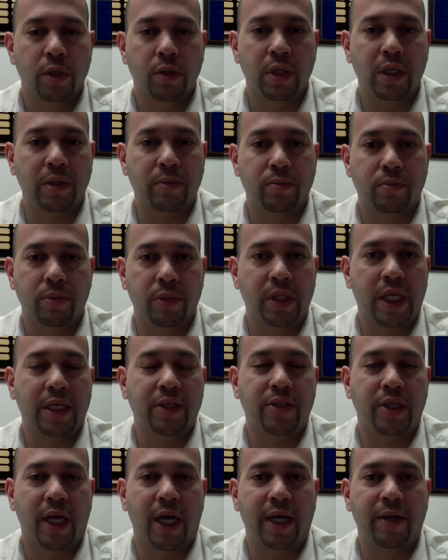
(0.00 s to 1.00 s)
Oh, well,
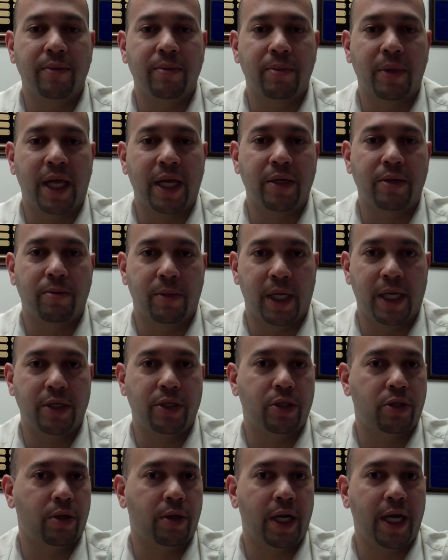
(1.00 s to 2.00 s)
thanks, God. I'm glad
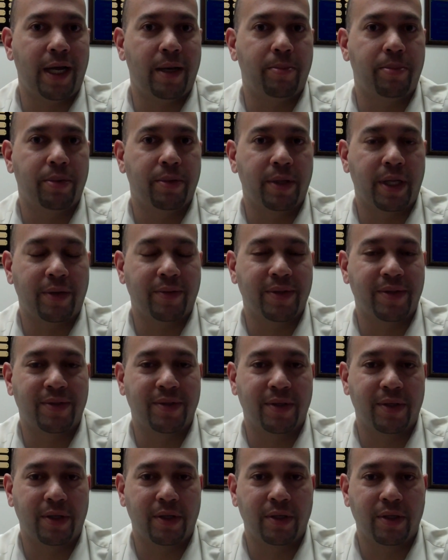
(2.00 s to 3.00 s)
you showed up. That was,
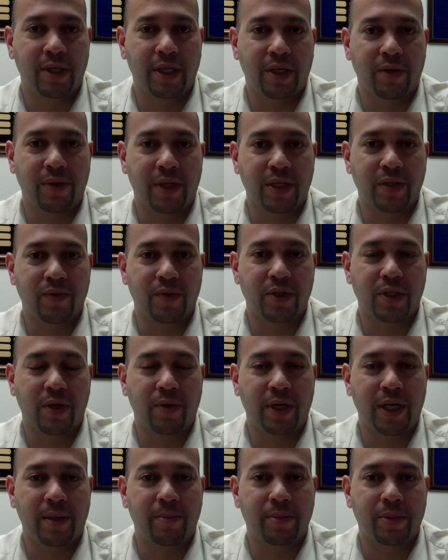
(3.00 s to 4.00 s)
thanks for
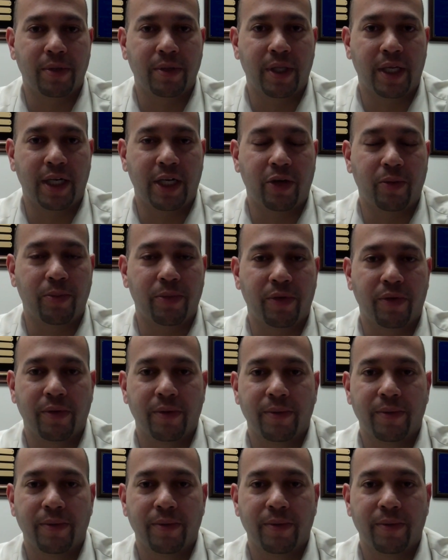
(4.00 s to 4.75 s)
showing up. That helped.